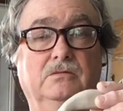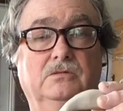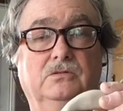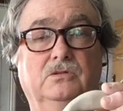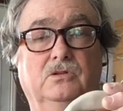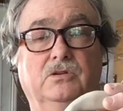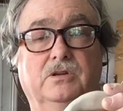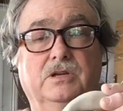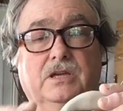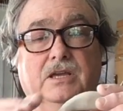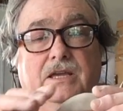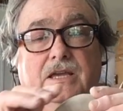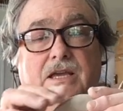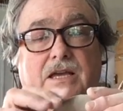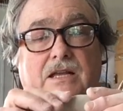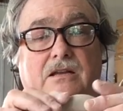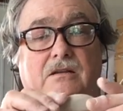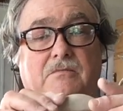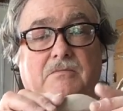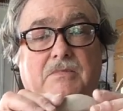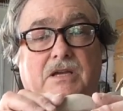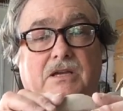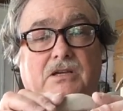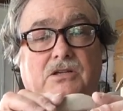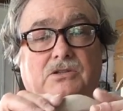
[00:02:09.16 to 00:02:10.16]
Looking at
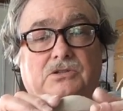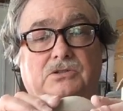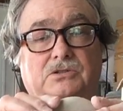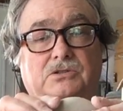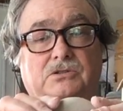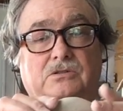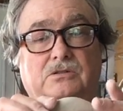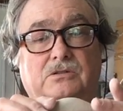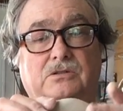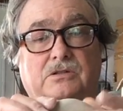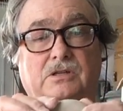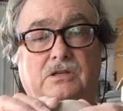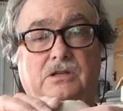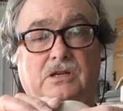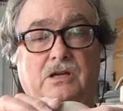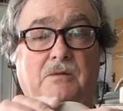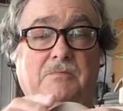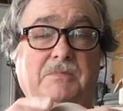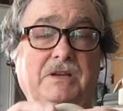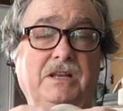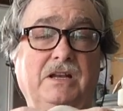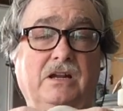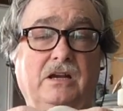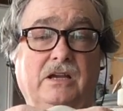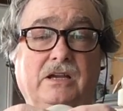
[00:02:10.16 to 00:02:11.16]
it, making sure that,
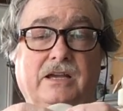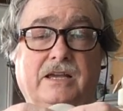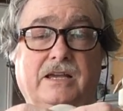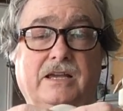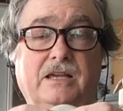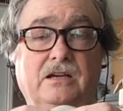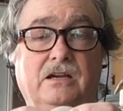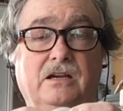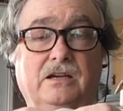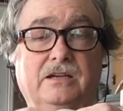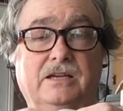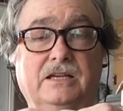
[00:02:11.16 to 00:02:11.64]
I